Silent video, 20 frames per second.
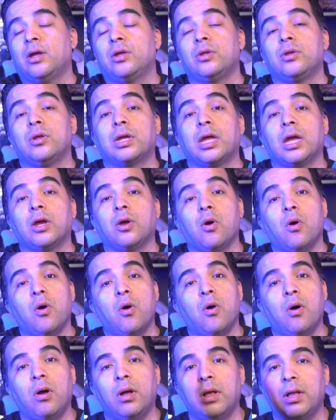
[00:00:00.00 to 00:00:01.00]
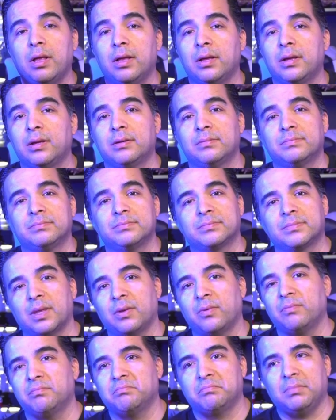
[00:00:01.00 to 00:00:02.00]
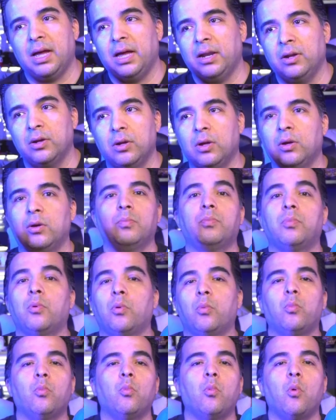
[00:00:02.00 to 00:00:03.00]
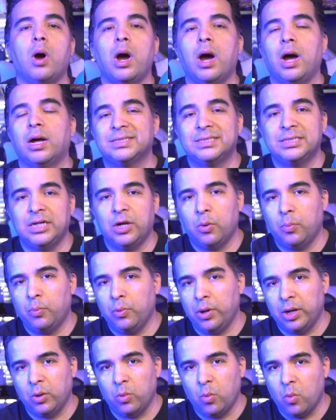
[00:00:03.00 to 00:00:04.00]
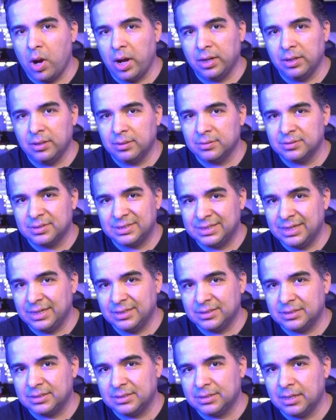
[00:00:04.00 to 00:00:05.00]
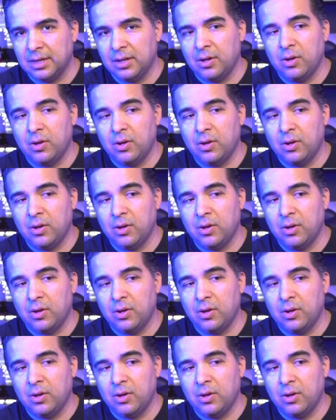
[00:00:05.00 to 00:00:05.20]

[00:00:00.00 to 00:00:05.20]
You can go, I don't know, 0.16.